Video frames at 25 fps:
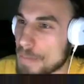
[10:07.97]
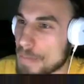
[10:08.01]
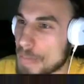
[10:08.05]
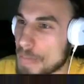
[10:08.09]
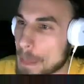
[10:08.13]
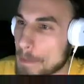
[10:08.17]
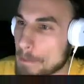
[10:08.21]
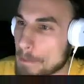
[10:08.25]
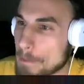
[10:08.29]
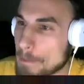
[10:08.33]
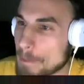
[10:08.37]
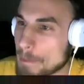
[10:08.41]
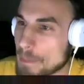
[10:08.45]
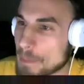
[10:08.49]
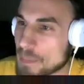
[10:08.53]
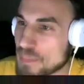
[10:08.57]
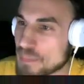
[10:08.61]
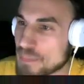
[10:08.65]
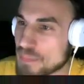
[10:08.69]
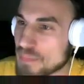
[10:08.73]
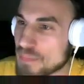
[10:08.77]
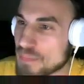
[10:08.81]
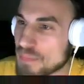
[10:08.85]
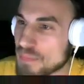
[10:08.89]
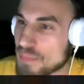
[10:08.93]

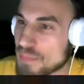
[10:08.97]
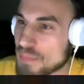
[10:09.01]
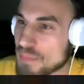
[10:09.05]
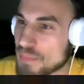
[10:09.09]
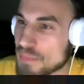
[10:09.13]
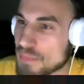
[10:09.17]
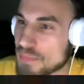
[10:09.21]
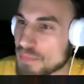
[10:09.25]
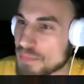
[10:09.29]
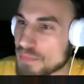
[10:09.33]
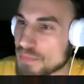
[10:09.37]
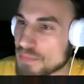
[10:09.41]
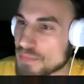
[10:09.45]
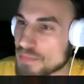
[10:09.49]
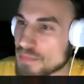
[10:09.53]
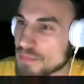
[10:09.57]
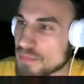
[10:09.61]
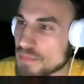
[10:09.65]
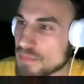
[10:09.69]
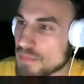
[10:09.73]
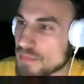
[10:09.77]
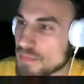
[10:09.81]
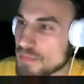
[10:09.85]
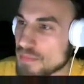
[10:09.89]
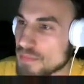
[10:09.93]

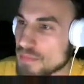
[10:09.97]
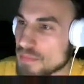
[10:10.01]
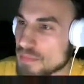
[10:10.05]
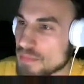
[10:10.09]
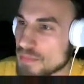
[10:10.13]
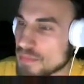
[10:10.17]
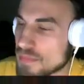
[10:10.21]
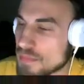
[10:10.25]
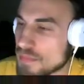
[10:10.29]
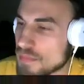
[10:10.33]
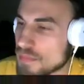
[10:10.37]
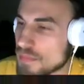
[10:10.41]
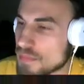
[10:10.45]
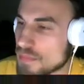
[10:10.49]
No one is speaking in this clip.